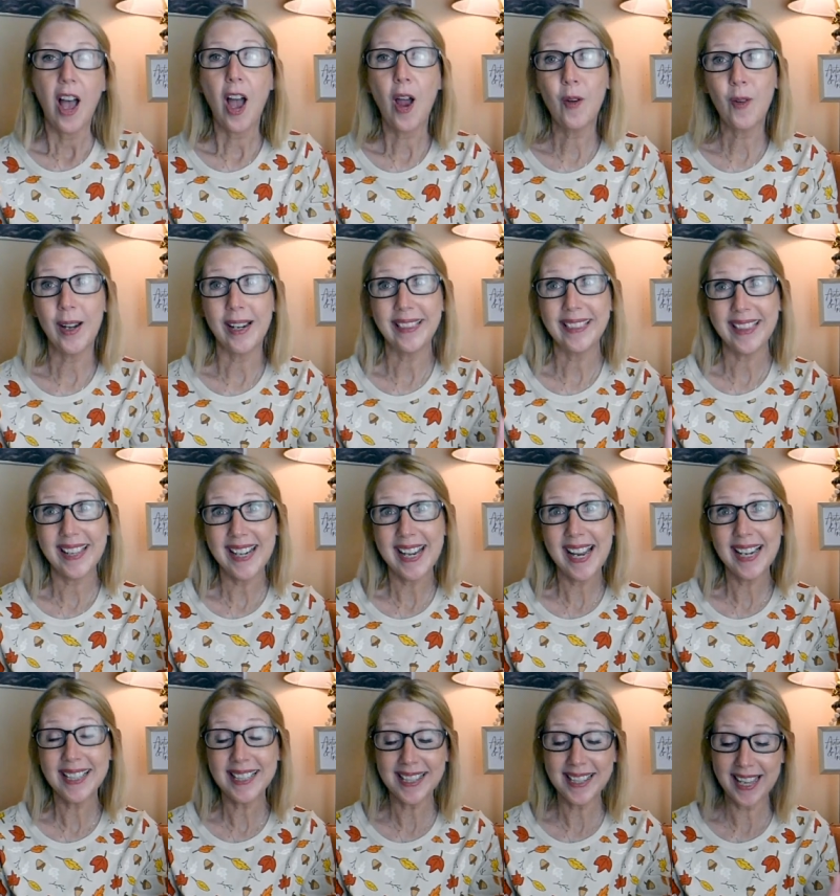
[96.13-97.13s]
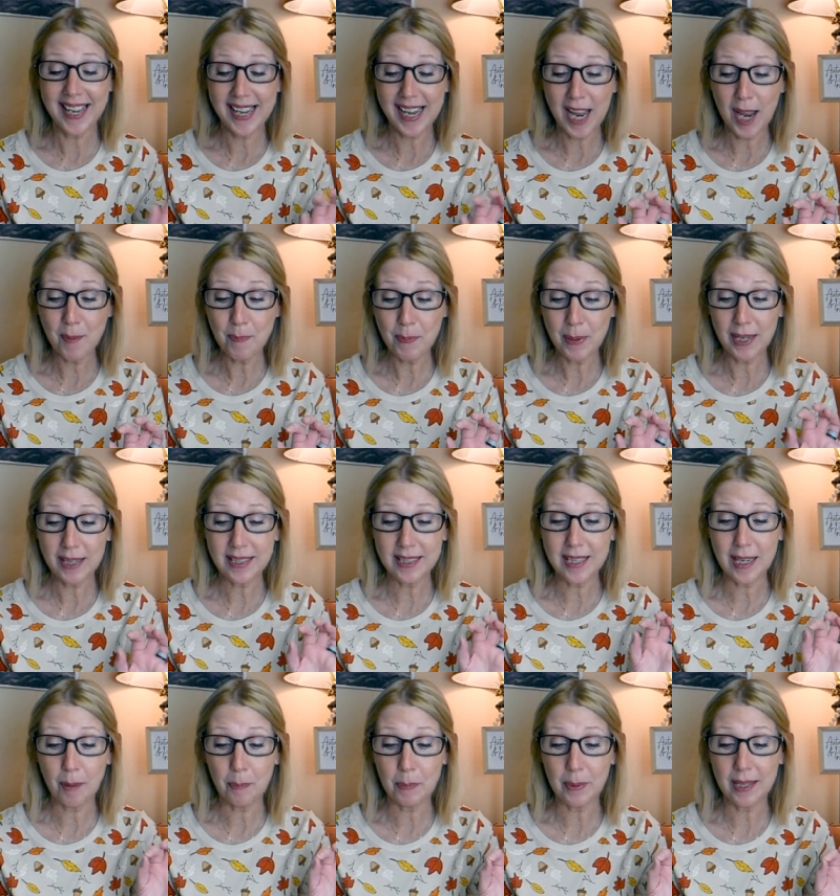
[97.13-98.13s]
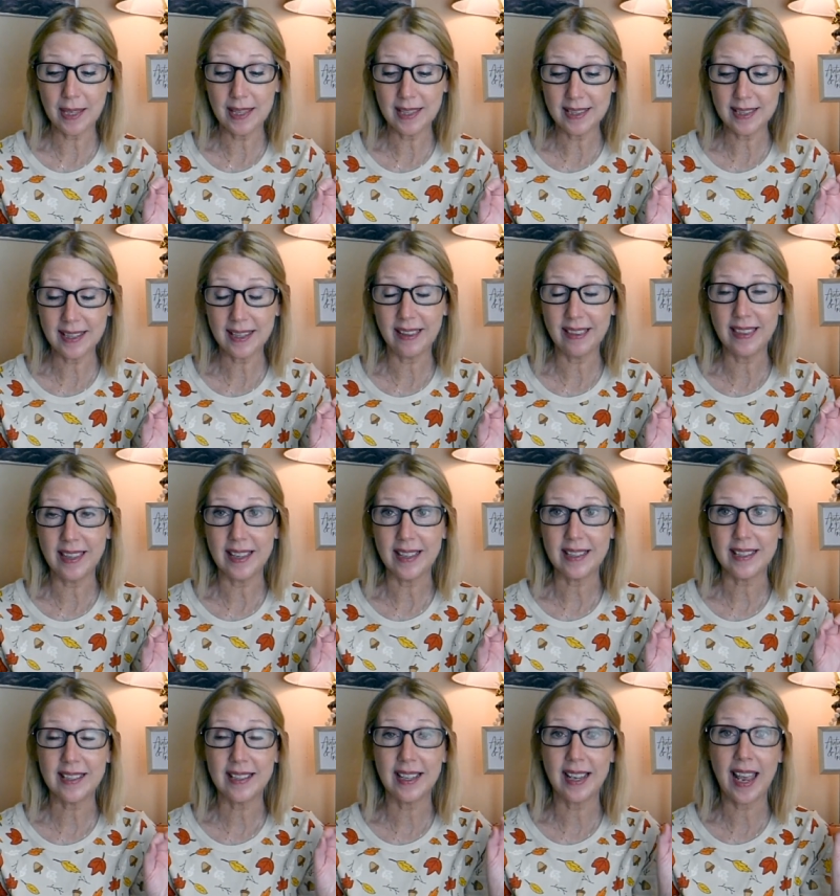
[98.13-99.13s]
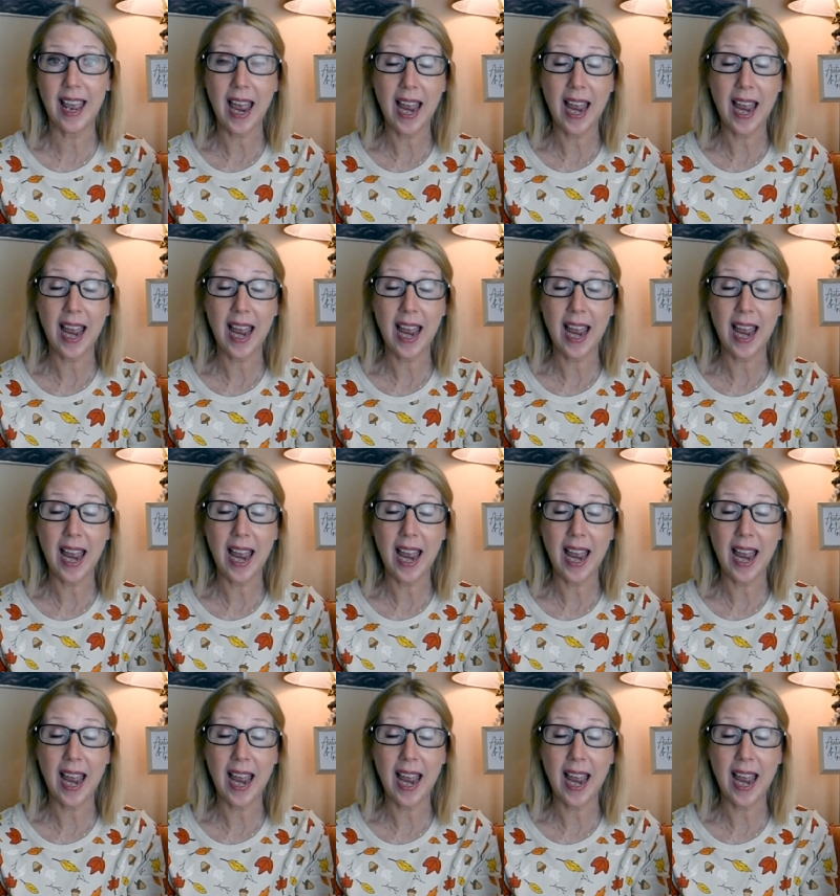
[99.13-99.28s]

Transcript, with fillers: All right, the next thing I picked up is this.